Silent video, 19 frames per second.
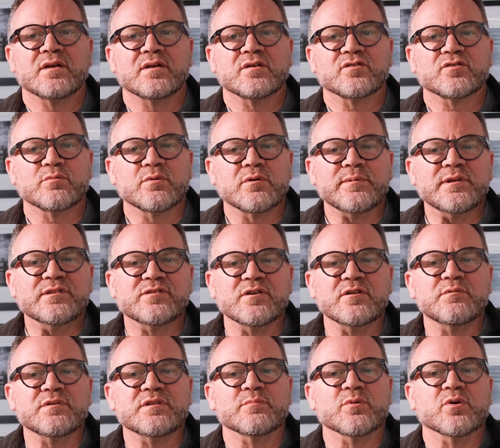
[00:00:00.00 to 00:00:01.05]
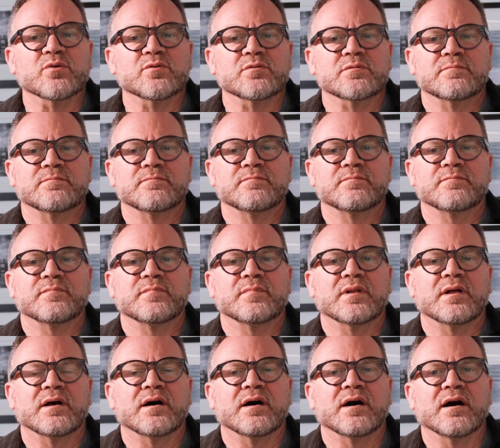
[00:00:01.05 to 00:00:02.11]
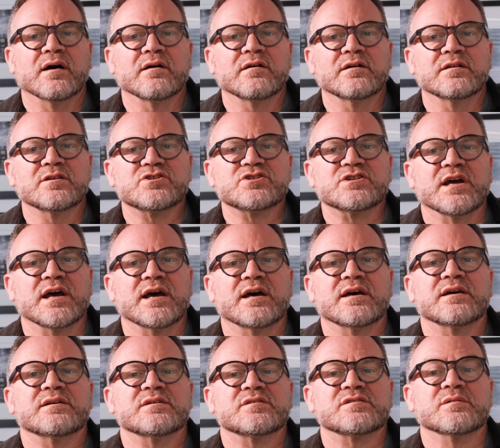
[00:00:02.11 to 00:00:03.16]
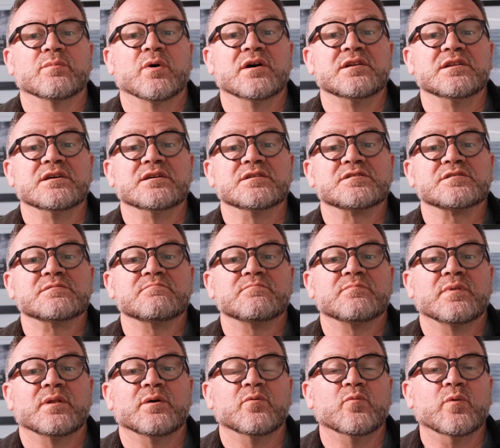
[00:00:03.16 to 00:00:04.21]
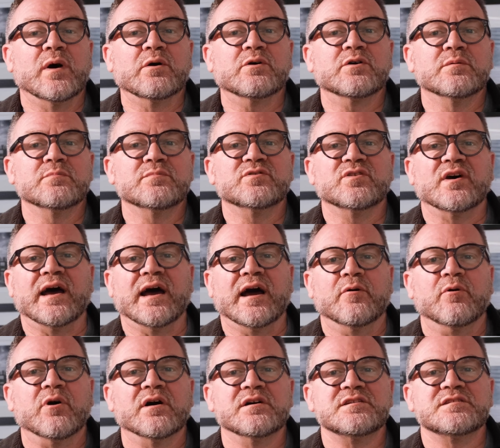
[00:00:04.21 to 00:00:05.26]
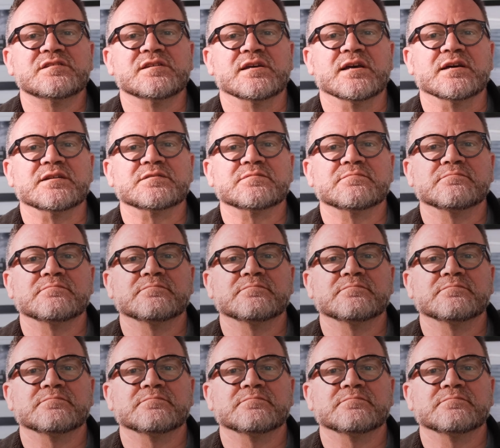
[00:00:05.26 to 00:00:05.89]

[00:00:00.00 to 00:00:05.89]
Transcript: So what do we do with them all? I'm going to share some ideas. Welcome to How I See It.